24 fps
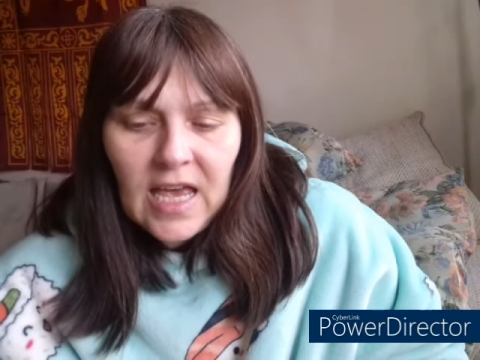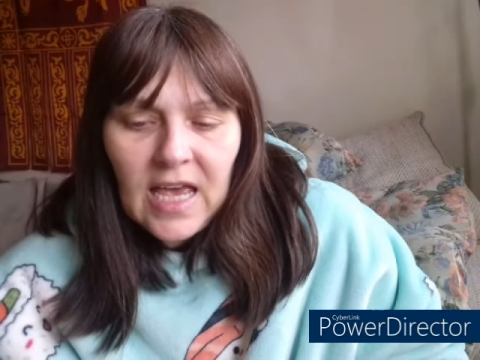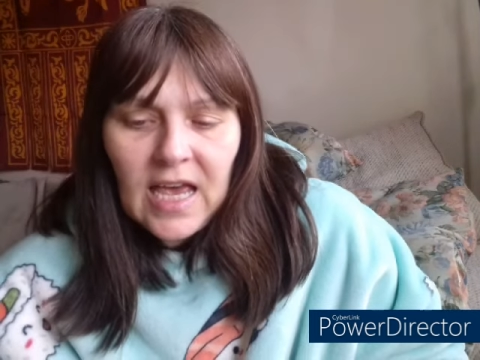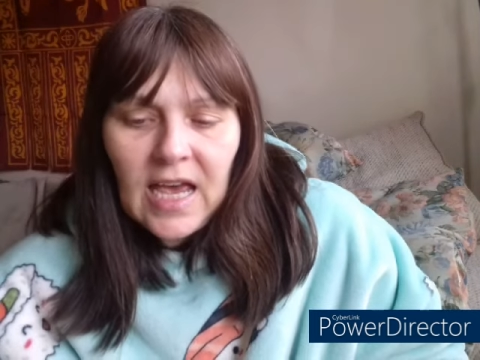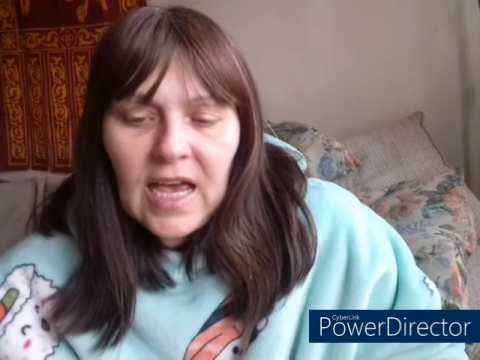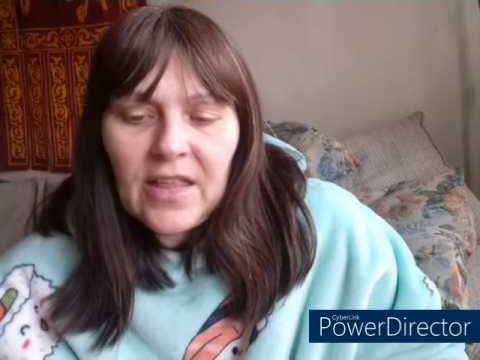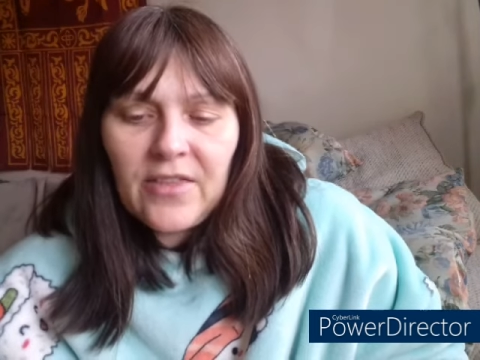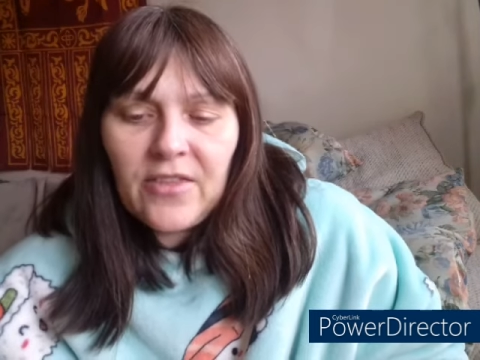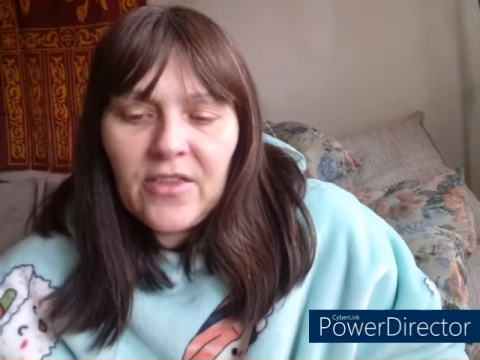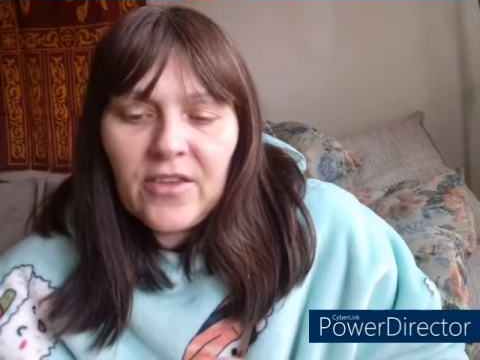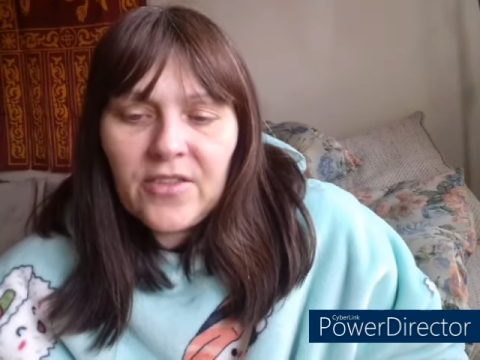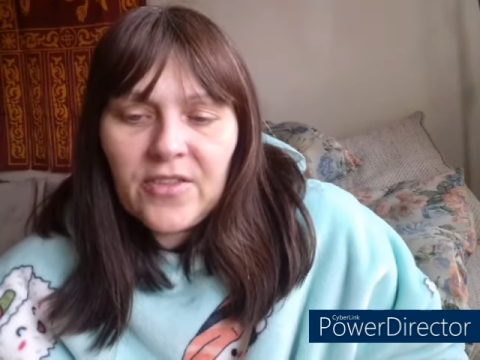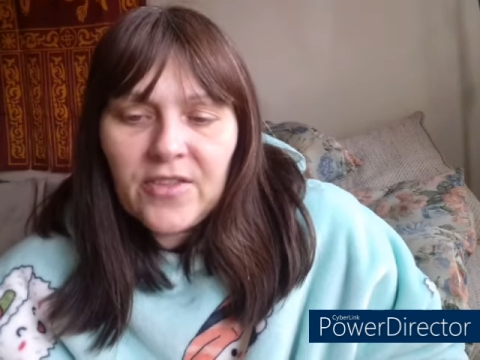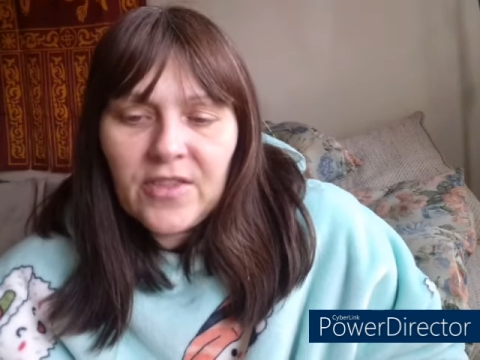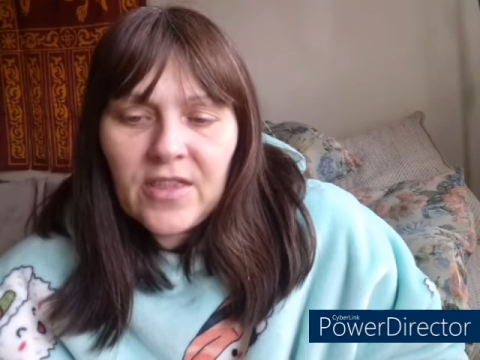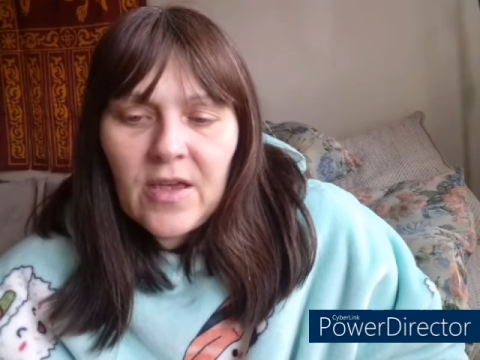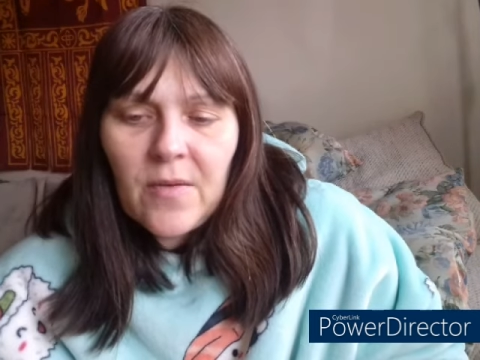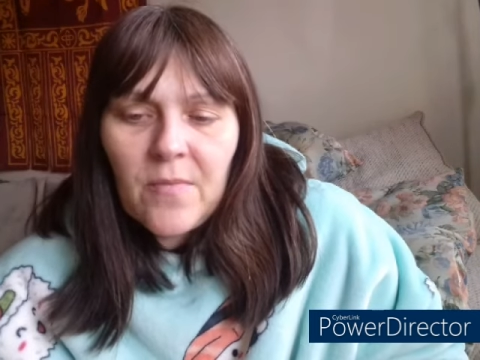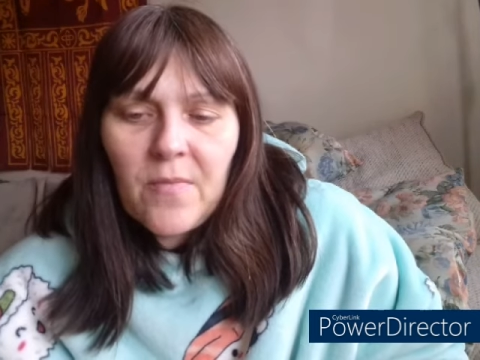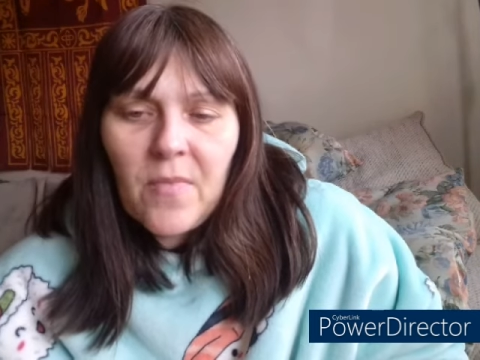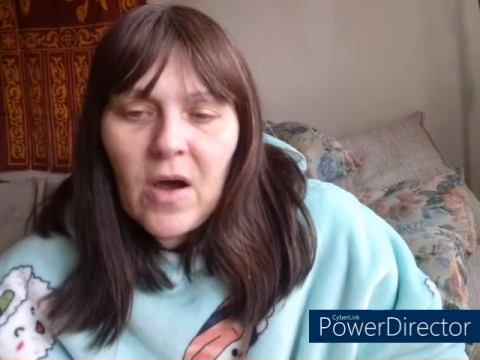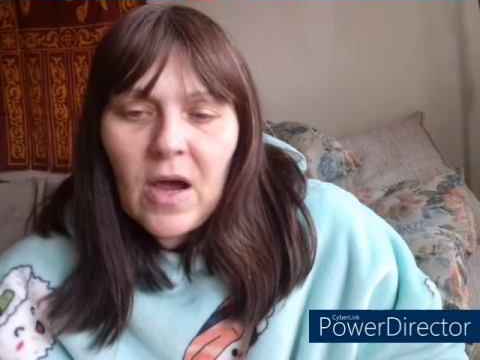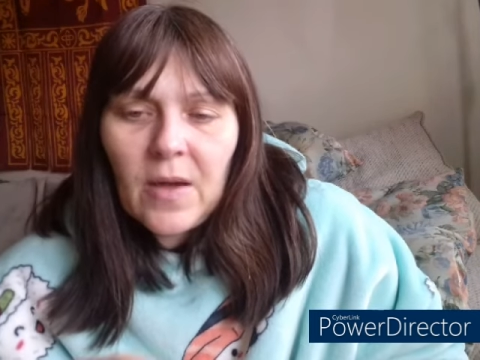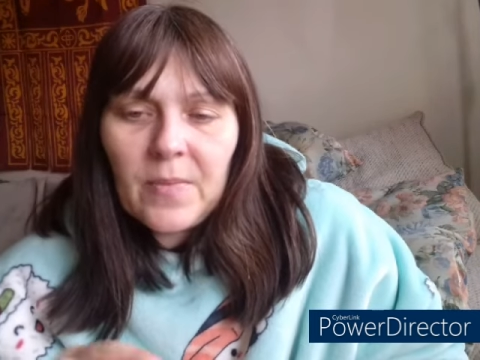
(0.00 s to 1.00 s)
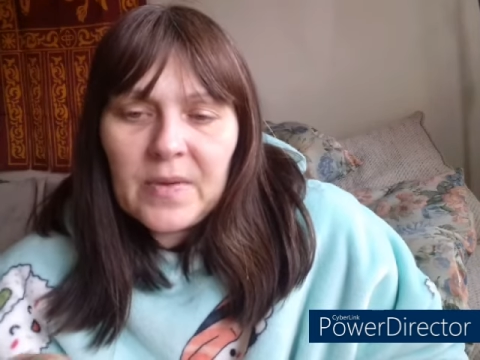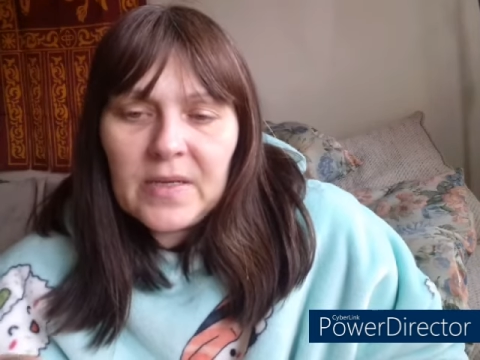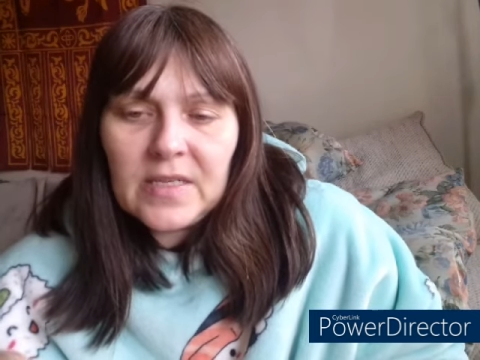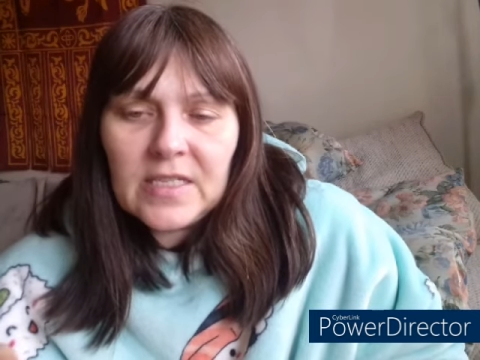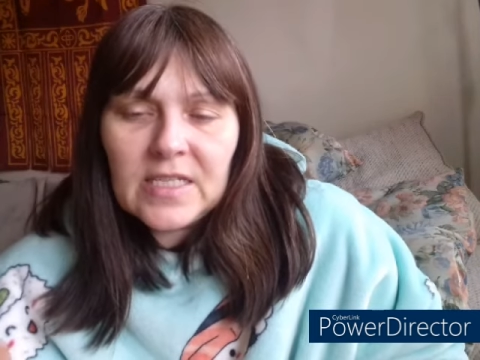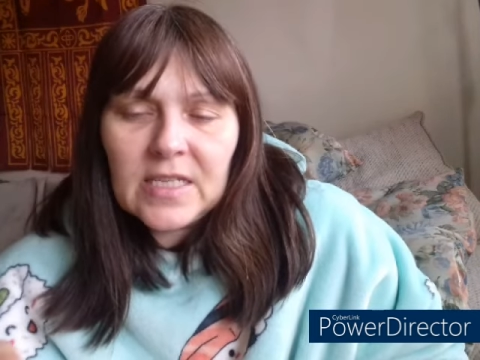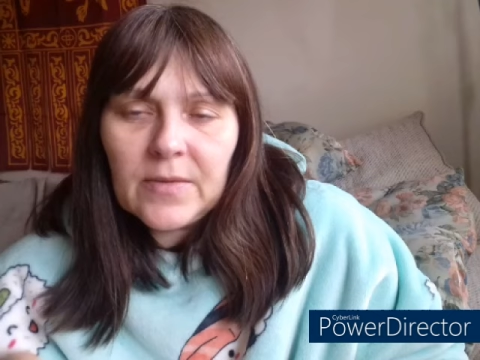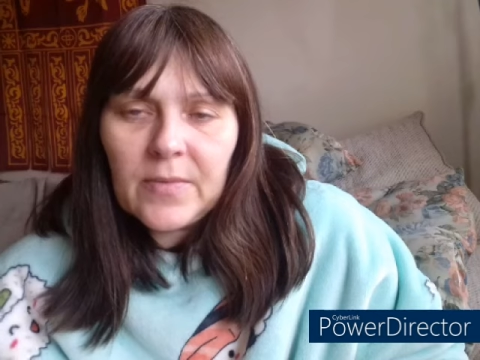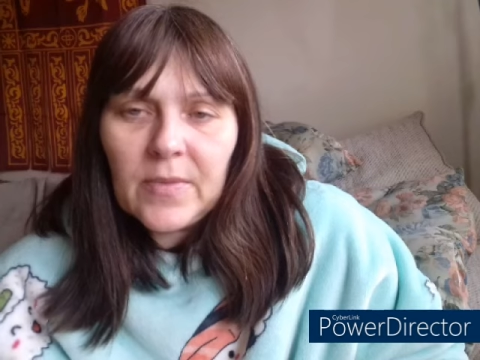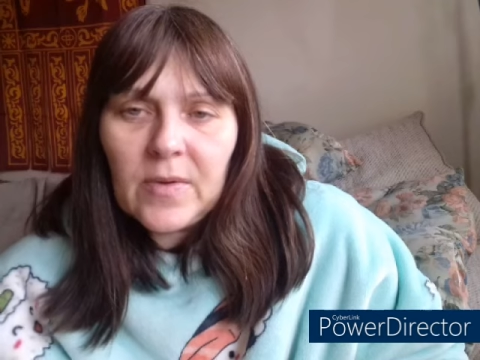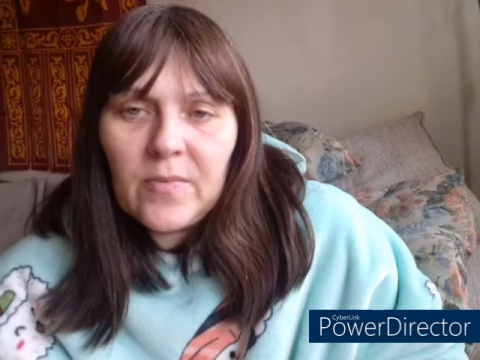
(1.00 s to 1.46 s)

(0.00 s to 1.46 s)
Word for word: and that there might be some